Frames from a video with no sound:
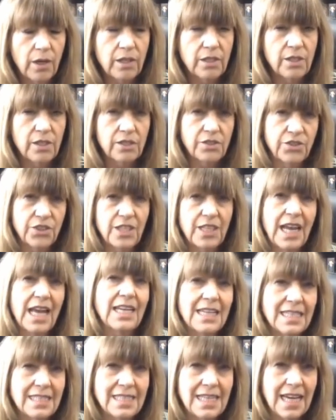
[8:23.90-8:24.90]
genetic
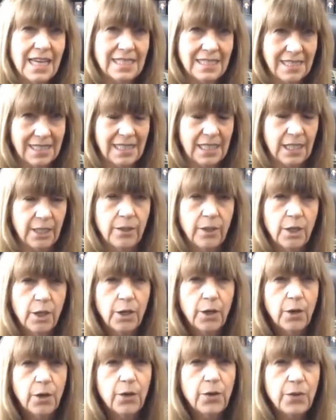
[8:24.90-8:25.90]
testing.
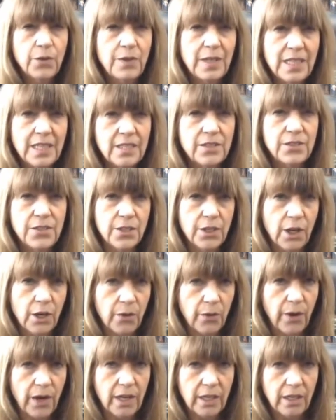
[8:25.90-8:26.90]
Who needs to
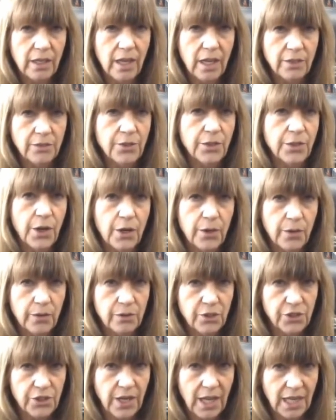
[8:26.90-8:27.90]
undergo
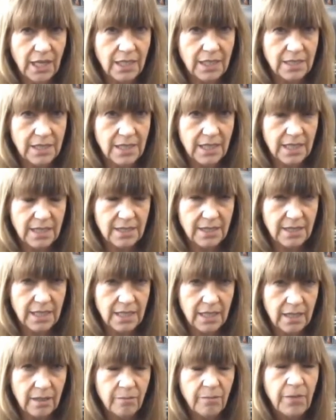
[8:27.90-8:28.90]
genetic
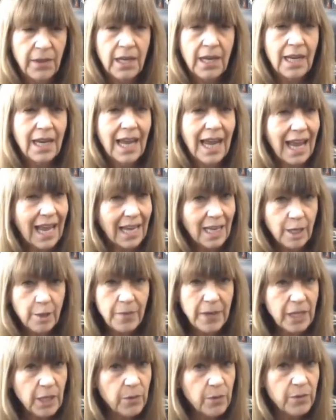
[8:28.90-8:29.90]
testing?
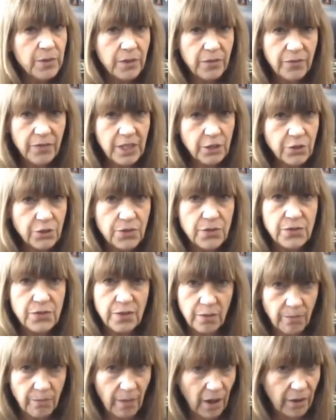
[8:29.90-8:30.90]
Anybody with features of
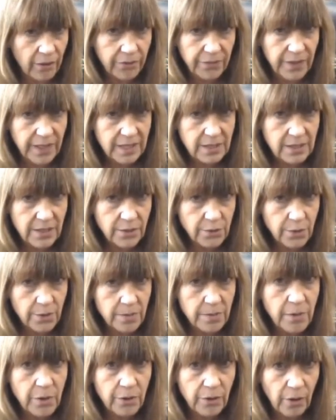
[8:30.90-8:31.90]
Marfan
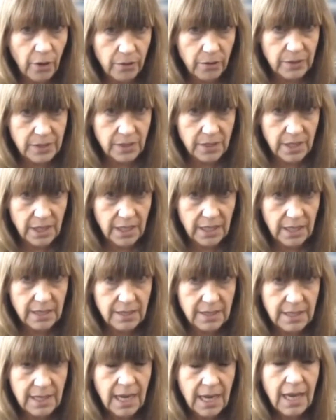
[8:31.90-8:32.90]
syndrome or
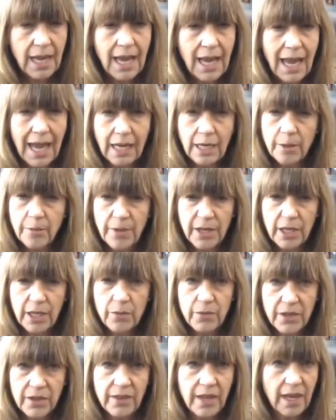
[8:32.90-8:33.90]
Loeys-Dietz, anybody
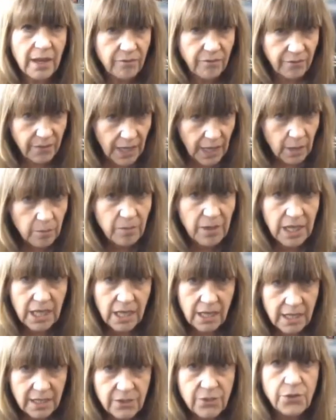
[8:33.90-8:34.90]
with that family
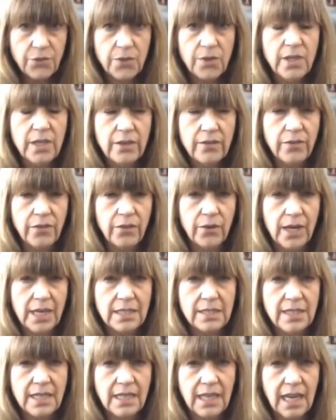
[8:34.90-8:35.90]
history of
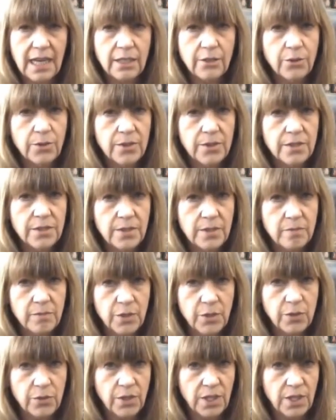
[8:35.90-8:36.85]
thoracic aneurysms or